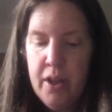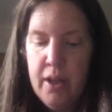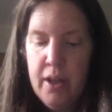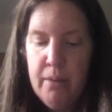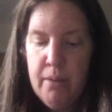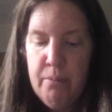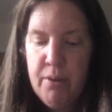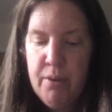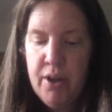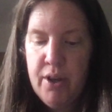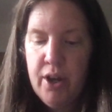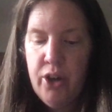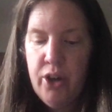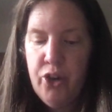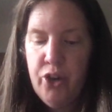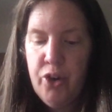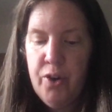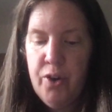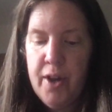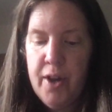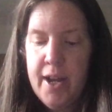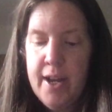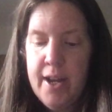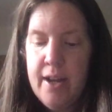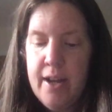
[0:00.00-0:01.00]
Because your
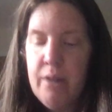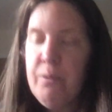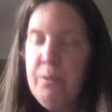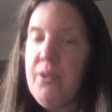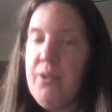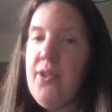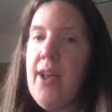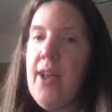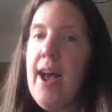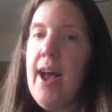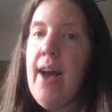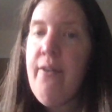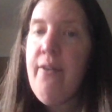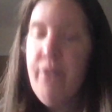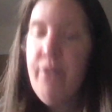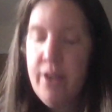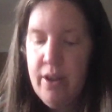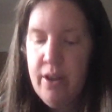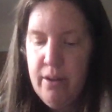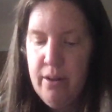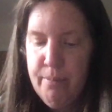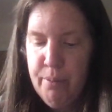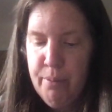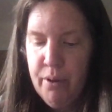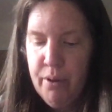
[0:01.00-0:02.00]
hand was heavy
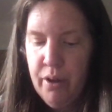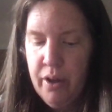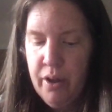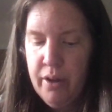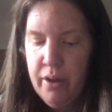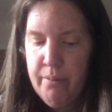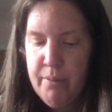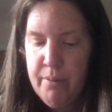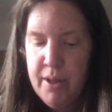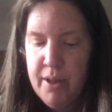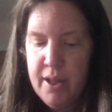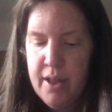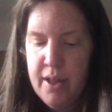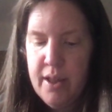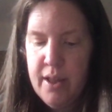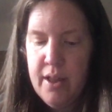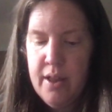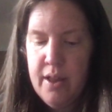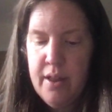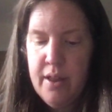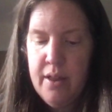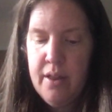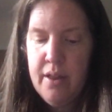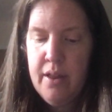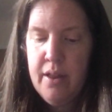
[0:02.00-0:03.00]
upon me,
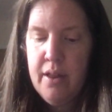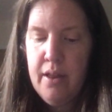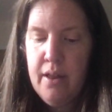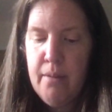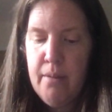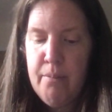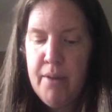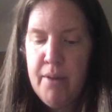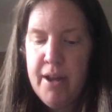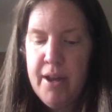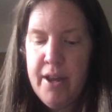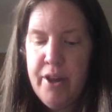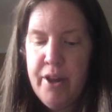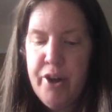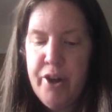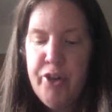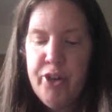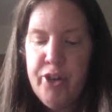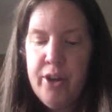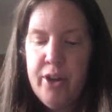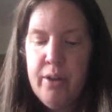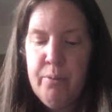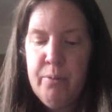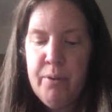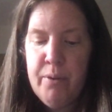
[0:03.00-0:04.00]
my
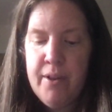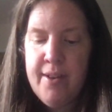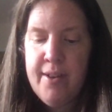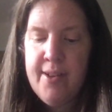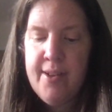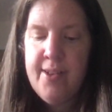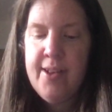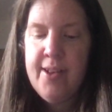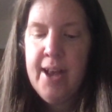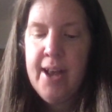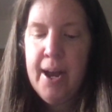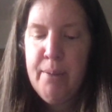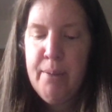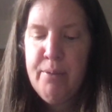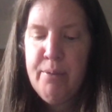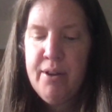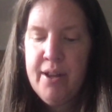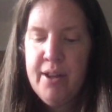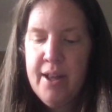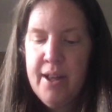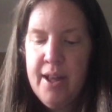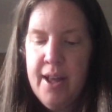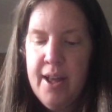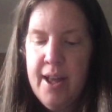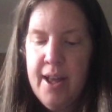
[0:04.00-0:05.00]
energy was sapped
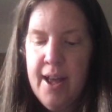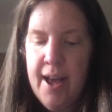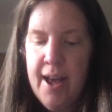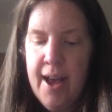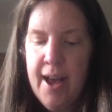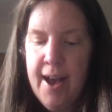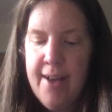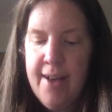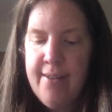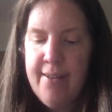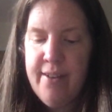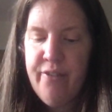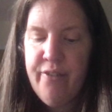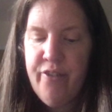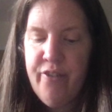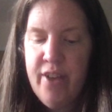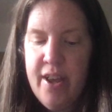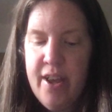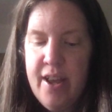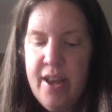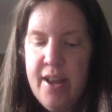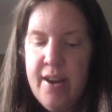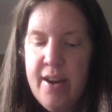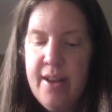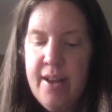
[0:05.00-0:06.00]
as if
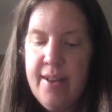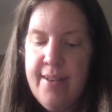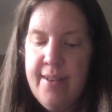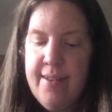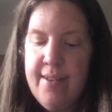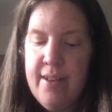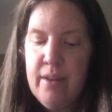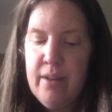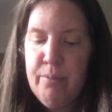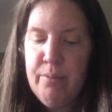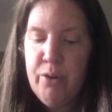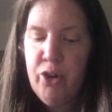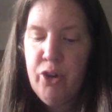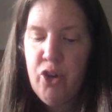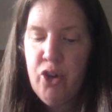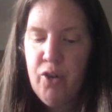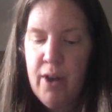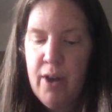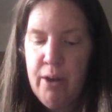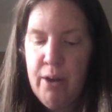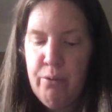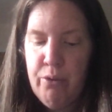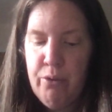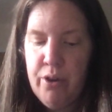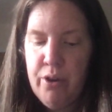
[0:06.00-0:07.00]
in a summer
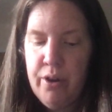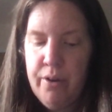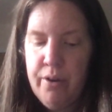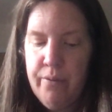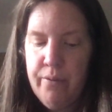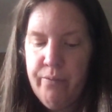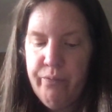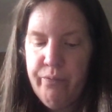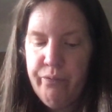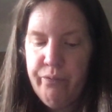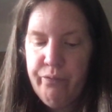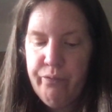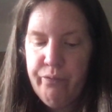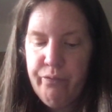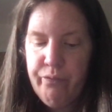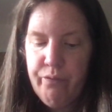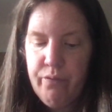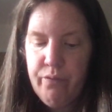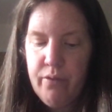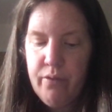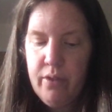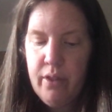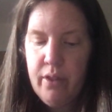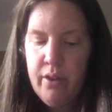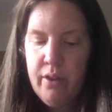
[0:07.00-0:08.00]
drought.
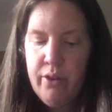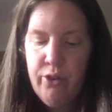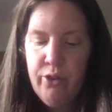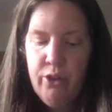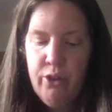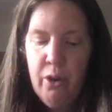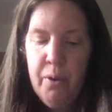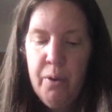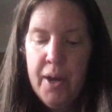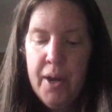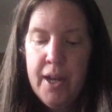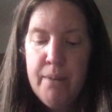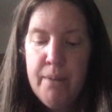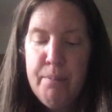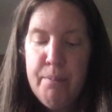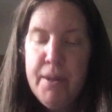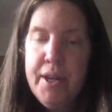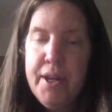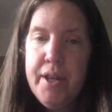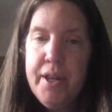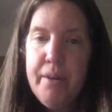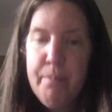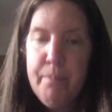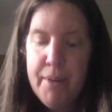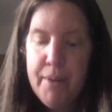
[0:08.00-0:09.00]
So I
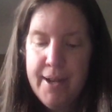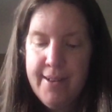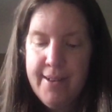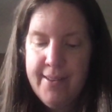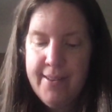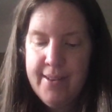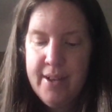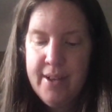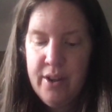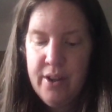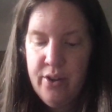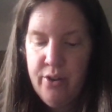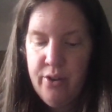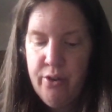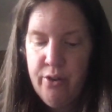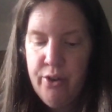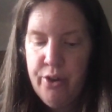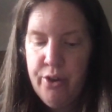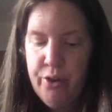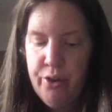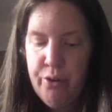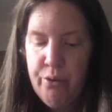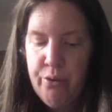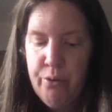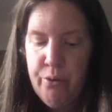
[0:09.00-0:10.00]
admitted my sin to
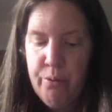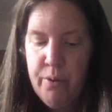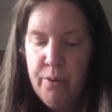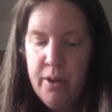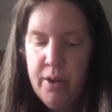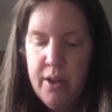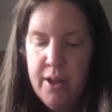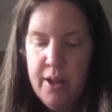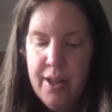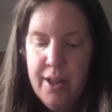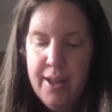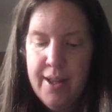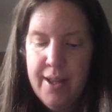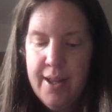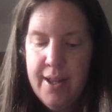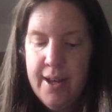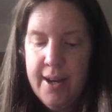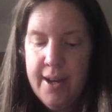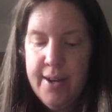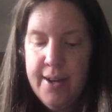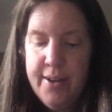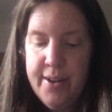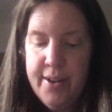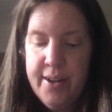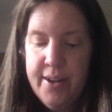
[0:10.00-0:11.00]
you.
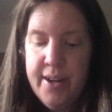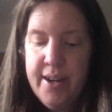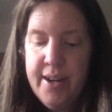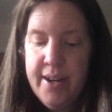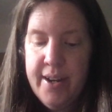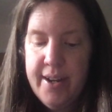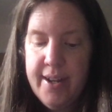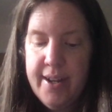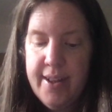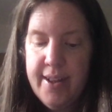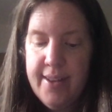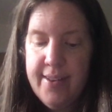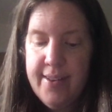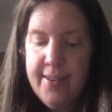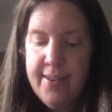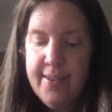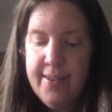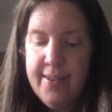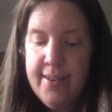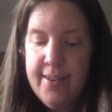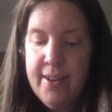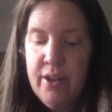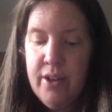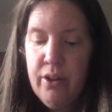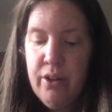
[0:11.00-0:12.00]
I didn't
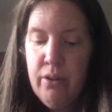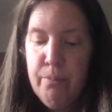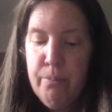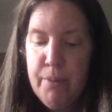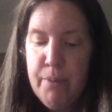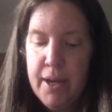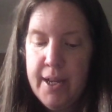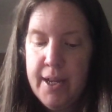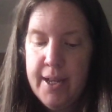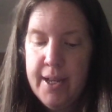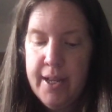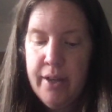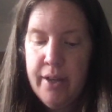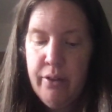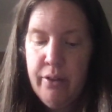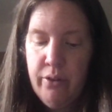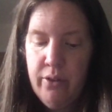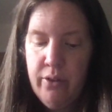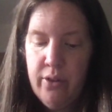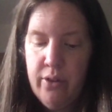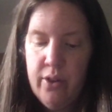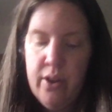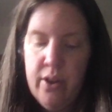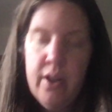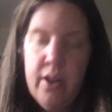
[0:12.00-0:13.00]
conceal my
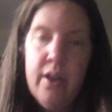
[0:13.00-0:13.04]
guilt.